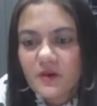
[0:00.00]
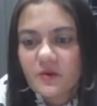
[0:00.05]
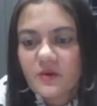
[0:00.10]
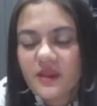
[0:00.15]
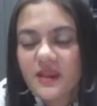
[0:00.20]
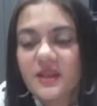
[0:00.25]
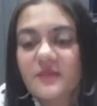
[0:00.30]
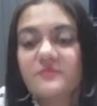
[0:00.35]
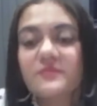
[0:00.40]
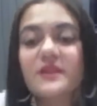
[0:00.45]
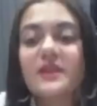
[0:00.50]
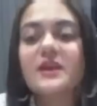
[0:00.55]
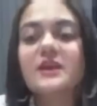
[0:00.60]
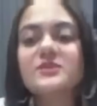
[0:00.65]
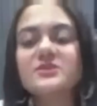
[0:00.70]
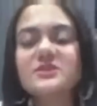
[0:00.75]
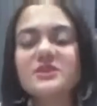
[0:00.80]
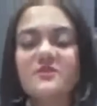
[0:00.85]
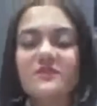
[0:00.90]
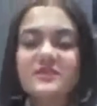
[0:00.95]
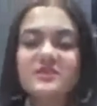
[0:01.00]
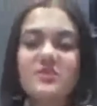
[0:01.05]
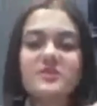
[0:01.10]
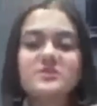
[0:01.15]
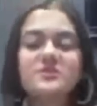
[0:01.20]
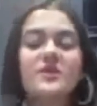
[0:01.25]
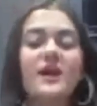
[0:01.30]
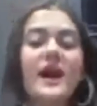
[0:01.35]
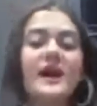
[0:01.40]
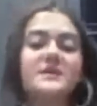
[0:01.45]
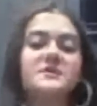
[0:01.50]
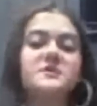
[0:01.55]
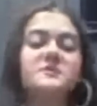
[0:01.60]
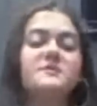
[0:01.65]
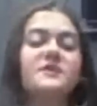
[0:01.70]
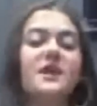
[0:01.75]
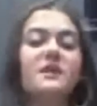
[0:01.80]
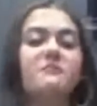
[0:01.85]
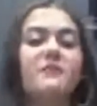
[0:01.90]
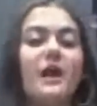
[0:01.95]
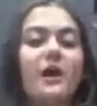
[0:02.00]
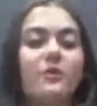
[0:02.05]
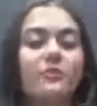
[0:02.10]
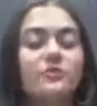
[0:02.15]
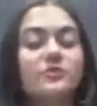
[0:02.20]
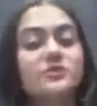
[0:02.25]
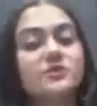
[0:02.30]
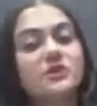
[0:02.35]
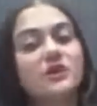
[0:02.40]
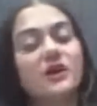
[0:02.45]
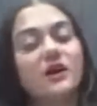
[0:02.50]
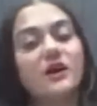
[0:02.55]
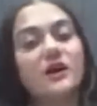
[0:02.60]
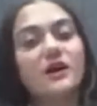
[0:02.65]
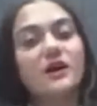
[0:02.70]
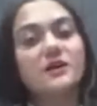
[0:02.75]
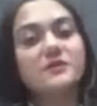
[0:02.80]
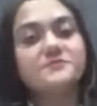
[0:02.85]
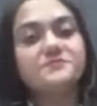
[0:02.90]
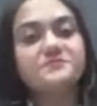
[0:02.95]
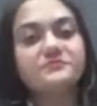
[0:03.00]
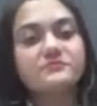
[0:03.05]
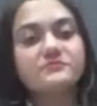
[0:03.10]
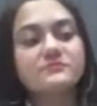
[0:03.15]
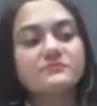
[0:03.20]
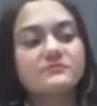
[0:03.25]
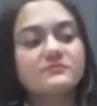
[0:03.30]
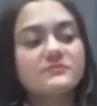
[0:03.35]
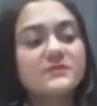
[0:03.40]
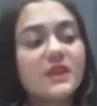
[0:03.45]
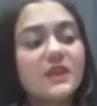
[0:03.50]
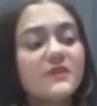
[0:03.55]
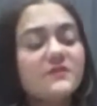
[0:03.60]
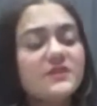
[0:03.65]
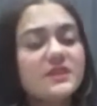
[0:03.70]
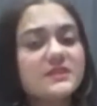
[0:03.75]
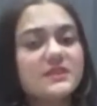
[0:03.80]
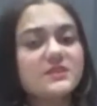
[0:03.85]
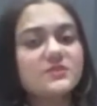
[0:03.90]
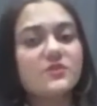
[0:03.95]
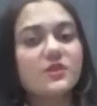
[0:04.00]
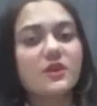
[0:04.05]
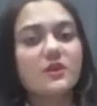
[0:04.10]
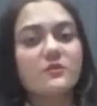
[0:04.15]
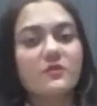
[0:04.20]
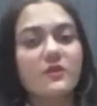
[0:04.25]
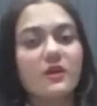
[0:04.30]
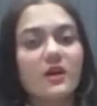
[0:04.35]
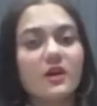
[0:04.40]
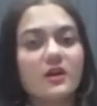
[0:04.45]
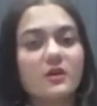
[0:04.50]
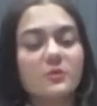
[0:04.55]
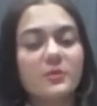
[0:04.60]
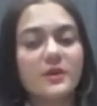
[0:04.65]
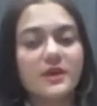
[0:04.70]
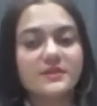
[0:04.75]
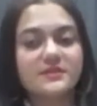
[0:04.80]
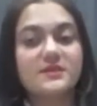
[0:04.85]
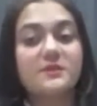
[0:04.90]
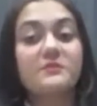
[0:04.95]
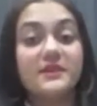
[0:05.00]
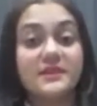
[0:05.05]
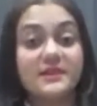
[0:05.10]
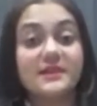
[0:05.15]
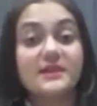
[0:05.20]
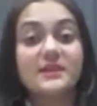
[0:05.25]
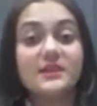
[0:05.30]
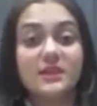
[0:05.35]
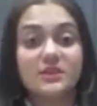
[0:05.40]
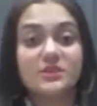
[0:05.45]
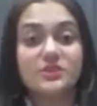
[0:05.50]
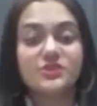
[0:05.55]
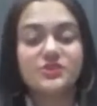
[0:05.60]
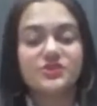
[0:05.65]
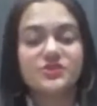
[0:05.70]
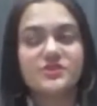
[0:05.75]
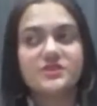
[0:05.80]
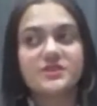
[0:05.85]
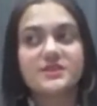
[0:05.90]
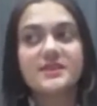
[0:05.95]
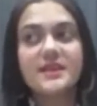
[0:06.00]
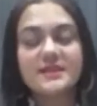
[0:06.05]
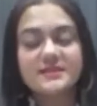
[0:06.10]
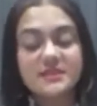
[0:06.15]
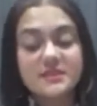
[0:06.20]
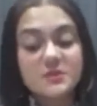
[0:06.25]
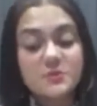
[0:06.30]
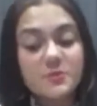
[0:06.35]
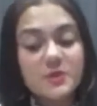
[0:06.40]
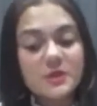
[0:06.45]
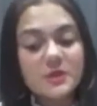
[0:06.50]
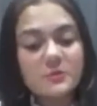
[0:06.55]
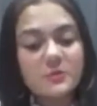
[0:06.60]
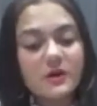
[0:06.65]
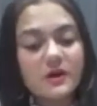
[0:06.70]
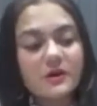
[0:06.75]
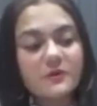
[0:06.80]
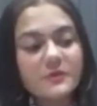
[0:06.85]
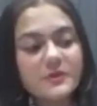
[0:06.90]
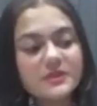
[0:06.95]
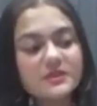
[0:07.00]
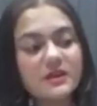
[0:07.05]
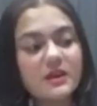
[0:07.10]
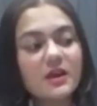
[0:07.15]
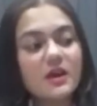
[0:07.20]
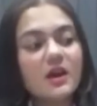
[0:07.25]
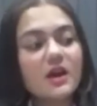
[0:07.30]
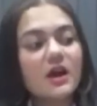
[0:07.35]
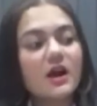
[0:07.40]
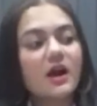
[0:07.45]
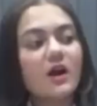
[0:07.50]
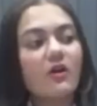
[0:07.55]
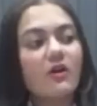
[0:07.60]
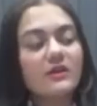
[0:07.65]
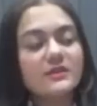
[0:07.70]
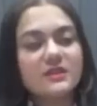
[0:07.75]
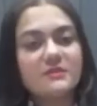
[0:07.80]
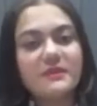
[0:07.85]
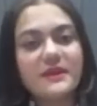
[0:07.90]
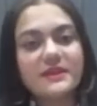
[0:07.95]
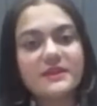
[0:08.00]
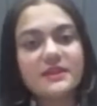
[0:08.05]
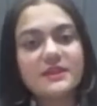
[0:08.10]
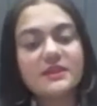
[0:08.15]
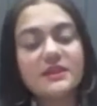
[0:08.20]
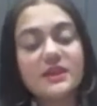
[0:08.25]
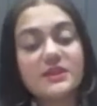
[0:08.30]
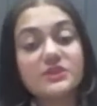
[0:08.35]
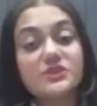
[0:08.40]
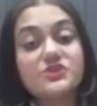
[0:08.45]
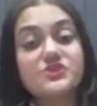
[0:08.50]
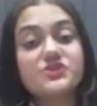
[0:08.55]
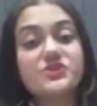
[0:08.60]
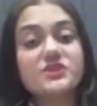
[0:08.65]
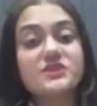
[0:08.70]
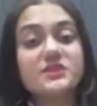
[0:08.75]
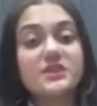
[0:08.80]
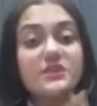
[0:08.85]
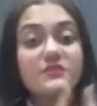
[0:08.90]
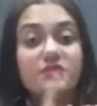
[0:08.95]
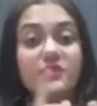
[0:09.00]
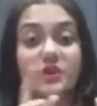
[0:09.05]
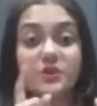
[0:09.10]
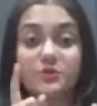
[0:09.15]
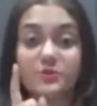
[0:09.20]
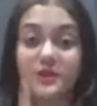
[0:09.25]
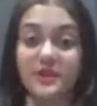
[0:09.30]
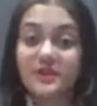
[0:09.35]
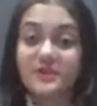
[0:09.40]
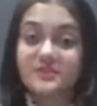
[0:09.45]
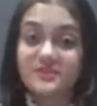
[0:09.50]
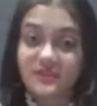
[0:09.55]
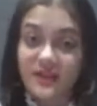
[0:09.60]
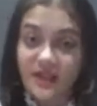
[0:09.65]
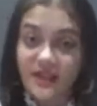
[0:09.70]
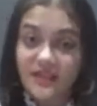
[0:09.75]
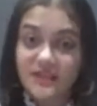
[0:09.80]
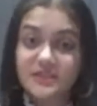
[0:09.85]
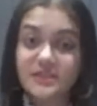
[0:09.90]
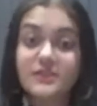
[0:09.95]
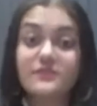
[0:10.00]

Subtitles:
Okay. So someone's also asked me about if this is going to work with some medical conditions. Yes, it will work with all the medical conditions if you're doing it right.